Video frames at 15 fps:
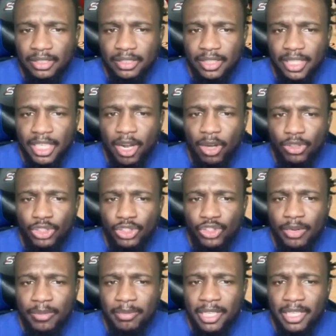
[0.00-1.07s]
They caught you,
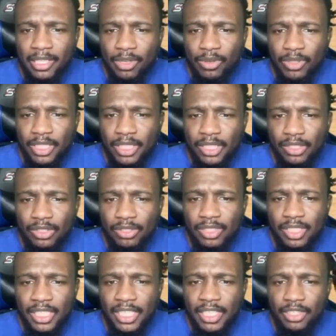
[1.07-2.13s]
Draymond, low-key. You know what
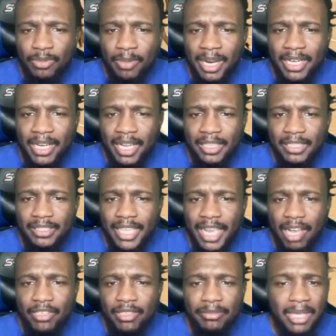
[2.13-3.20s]
I'm saying? You might not
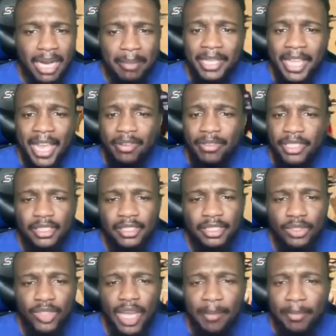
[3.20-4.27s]
count it, but I'm counting.
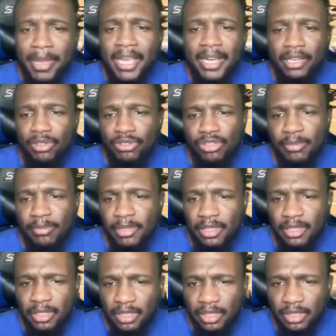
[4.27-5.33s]
You got banged on,
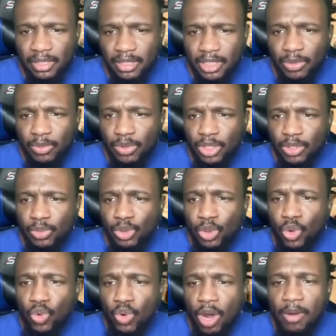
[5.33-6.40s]
Draymond. It was
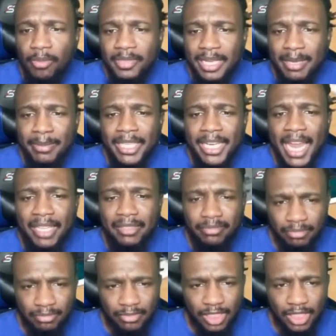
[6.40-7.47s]
cool. Oh, give me that.
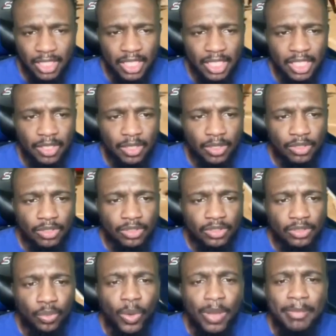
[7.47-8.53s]

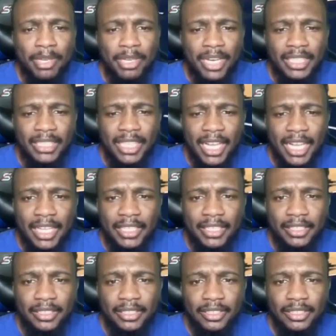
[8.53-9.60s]
Windmill that thing.
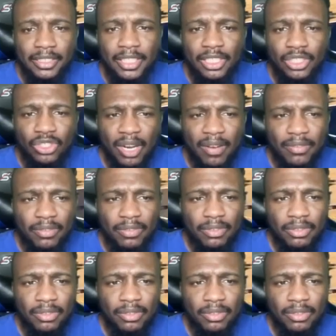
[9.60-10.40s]
Did he travel?